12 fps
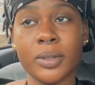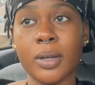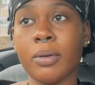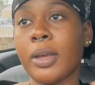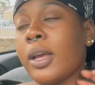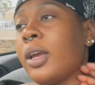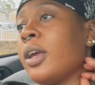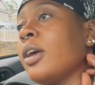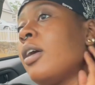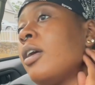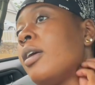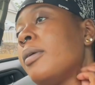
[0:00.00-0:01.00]
okay
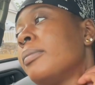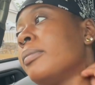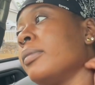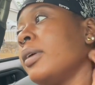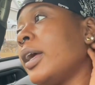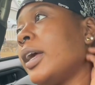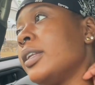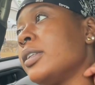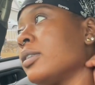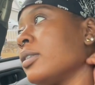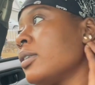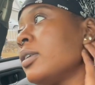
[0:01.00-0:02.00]
um
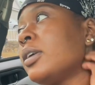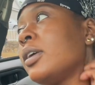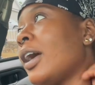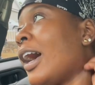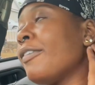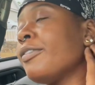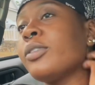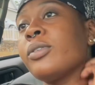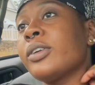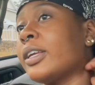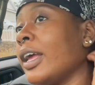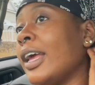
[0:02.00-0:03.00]
and after
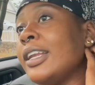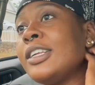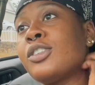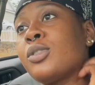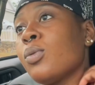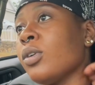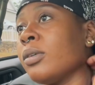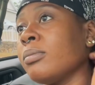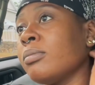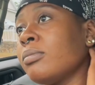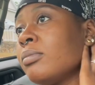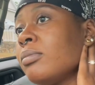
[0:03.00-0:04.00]
any storm